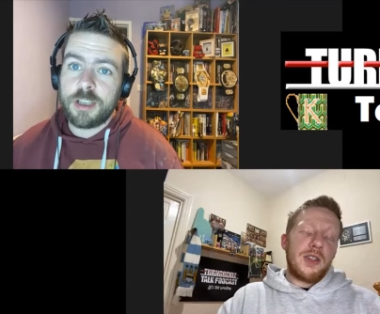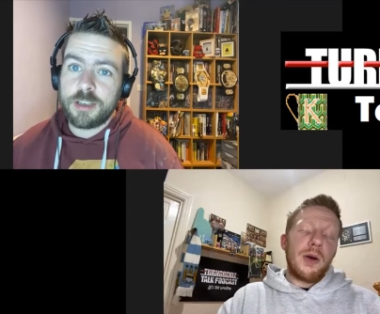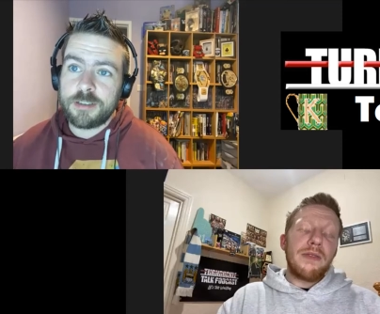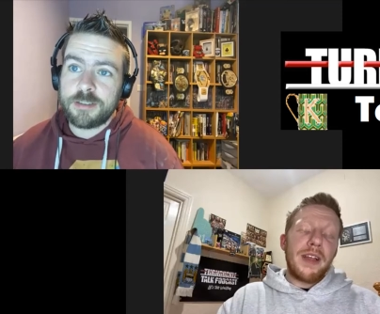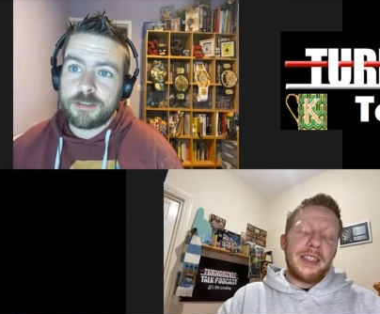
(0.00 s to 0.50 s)
Speaker 1: it.
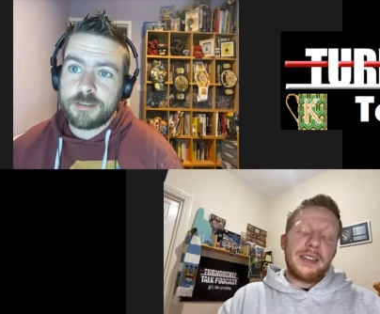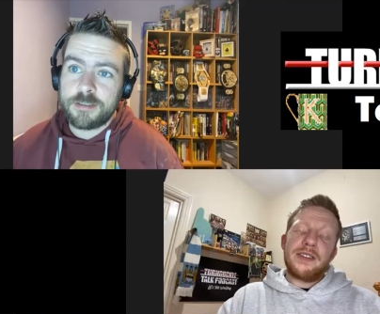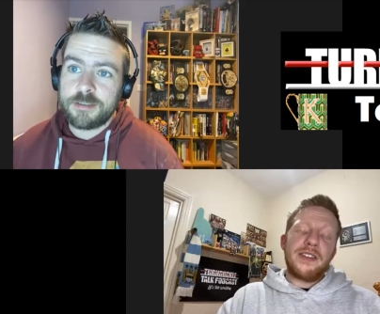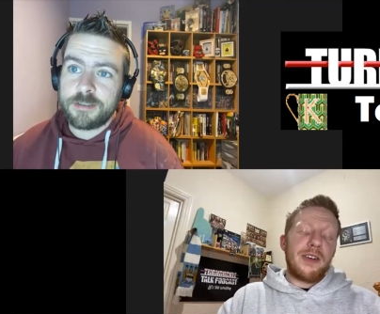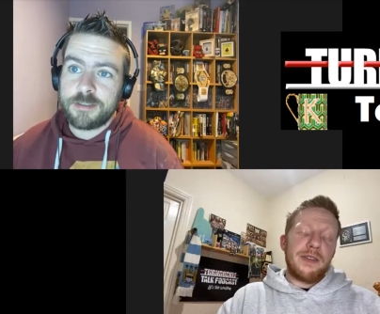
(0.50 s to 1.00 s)
Don't lie,
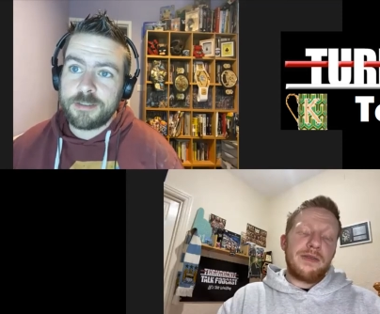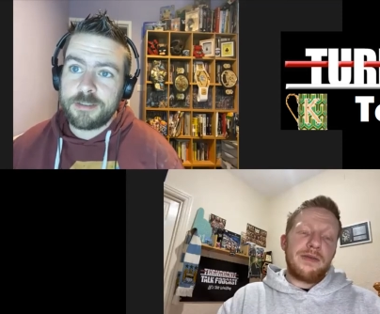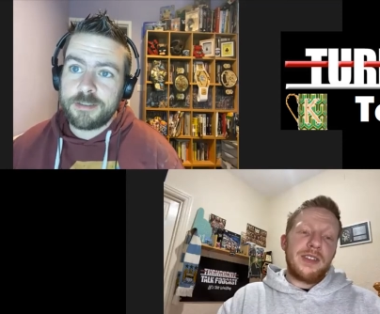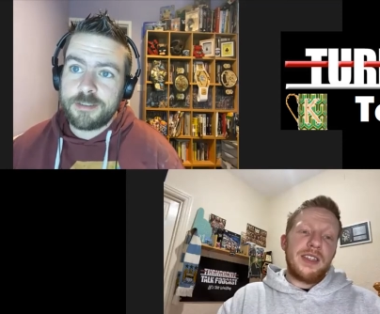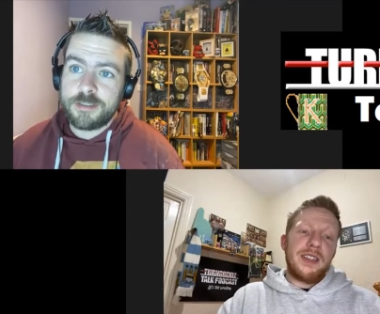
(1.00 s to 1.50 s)
John.
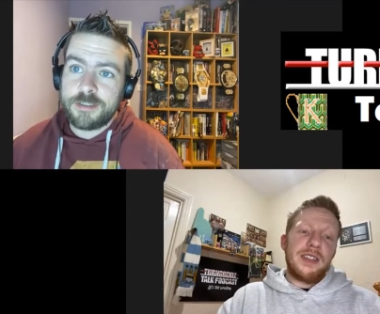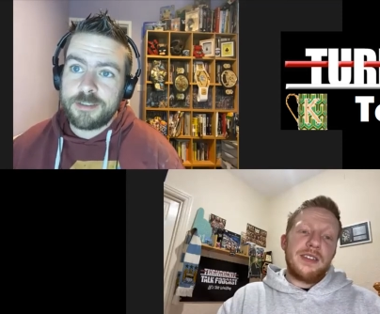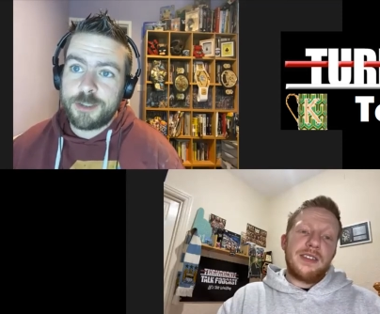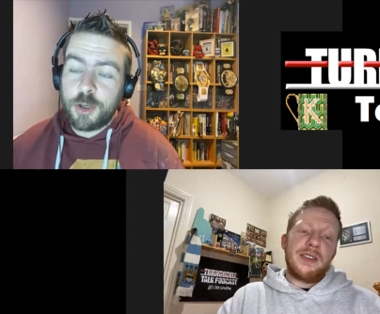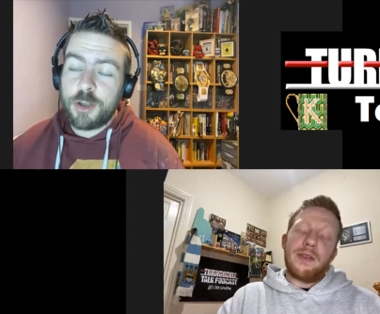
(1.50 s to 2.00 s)

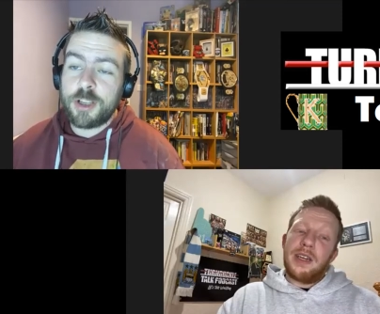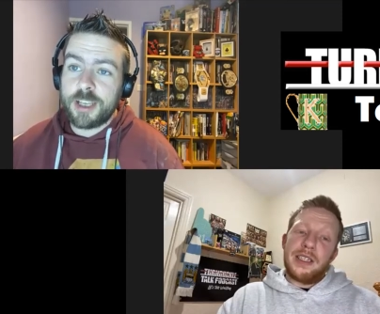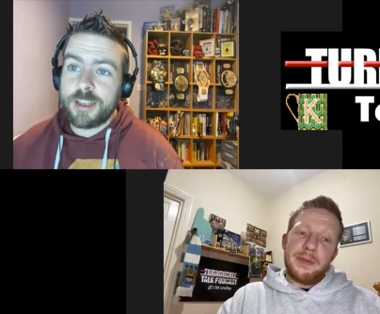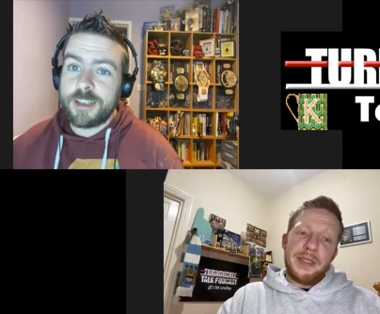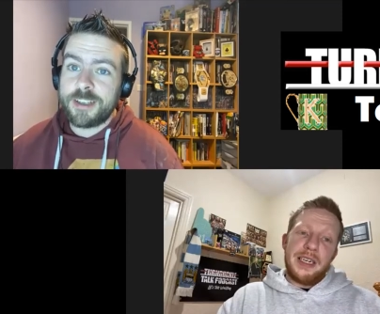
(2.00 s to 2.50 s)
Google
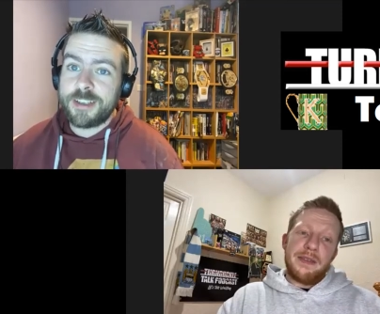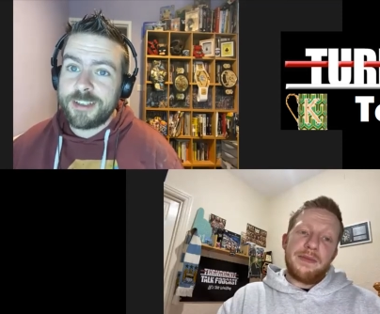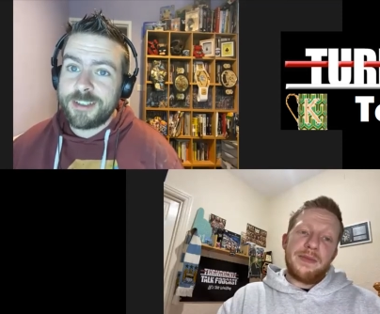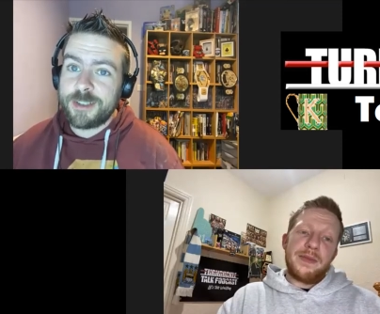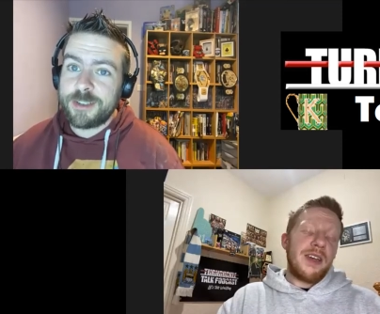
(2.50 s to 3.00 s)
don't it.
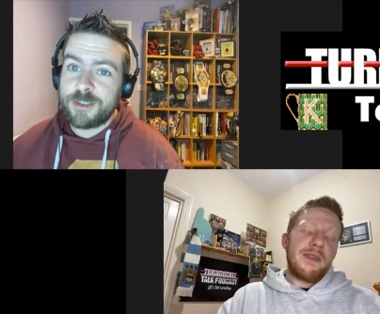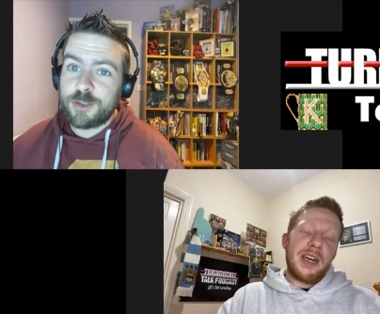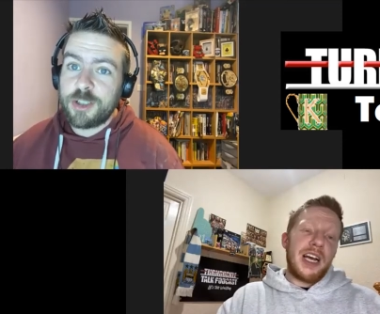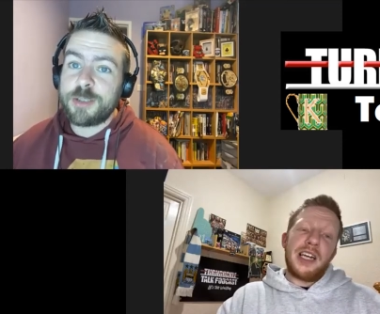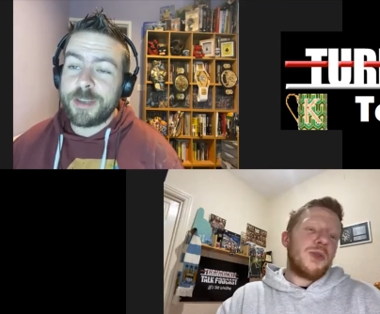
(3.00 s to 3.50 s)
No,
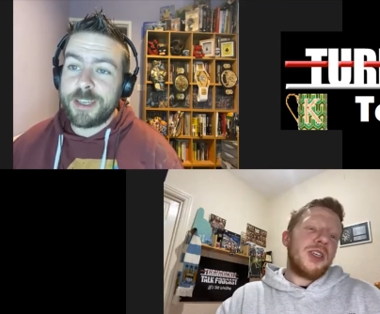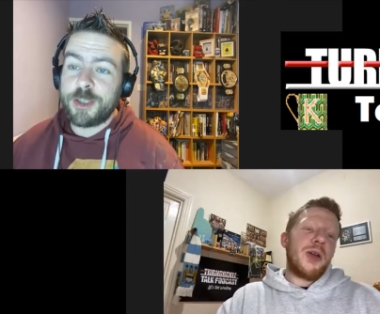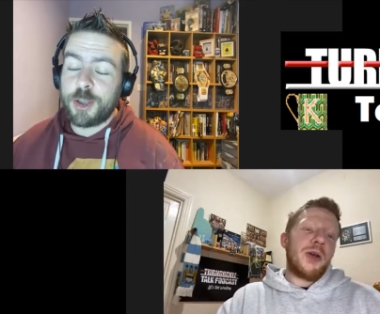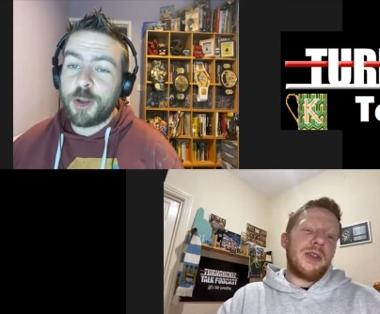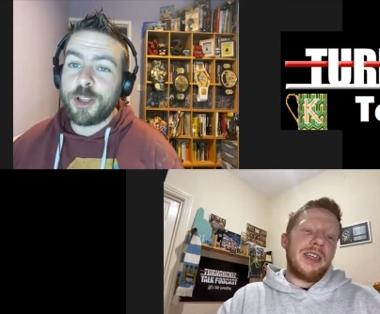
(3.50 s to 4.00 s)
Trust I, don't
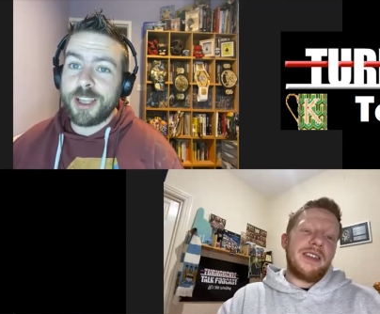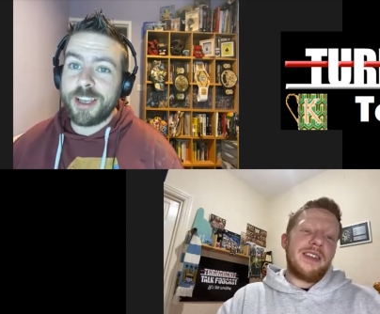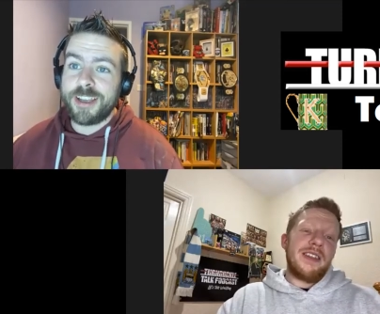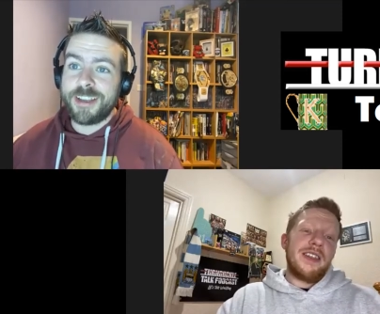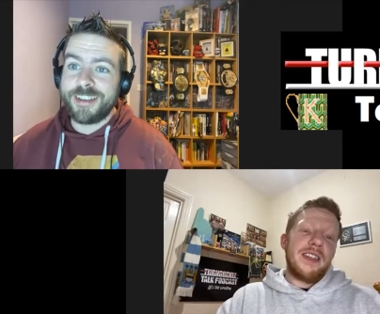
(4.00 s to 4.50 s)
Google, Google
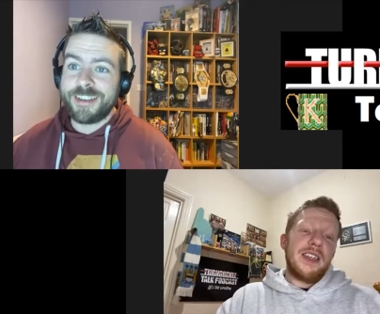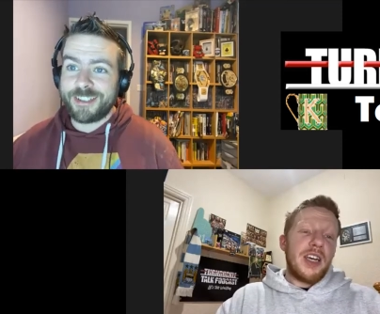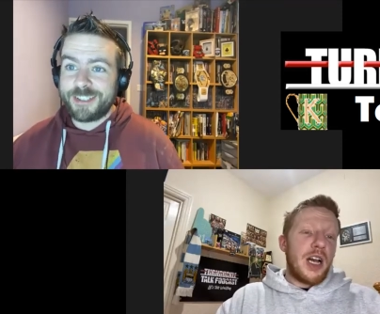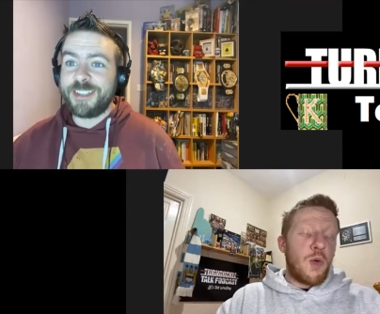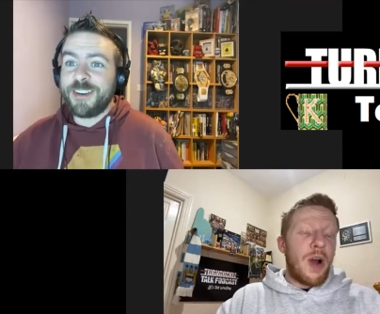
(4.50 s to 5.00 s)
it. Because you know